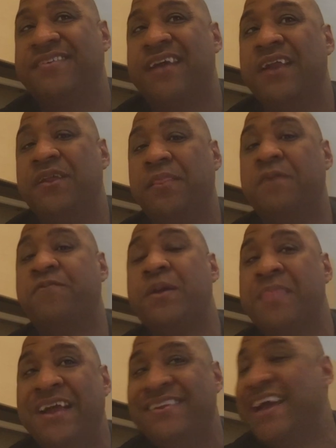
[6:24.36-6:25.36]
God delivering
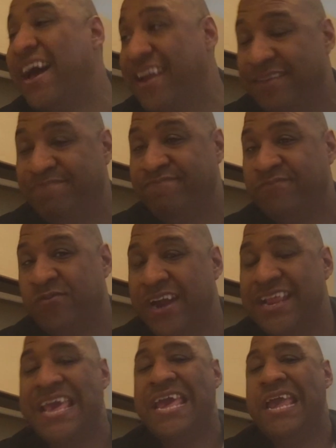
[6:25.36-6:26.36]
that data.
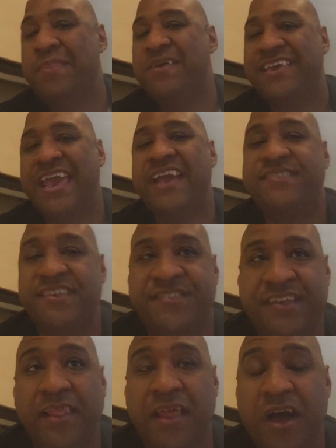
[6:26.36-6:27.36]
Right? In the case of
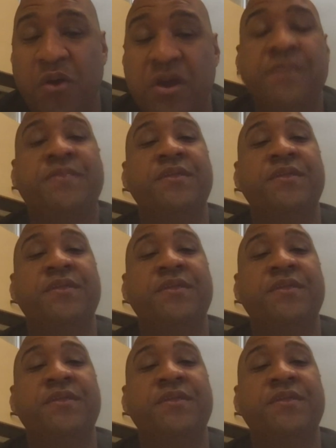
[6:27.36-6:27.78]
Zillow, the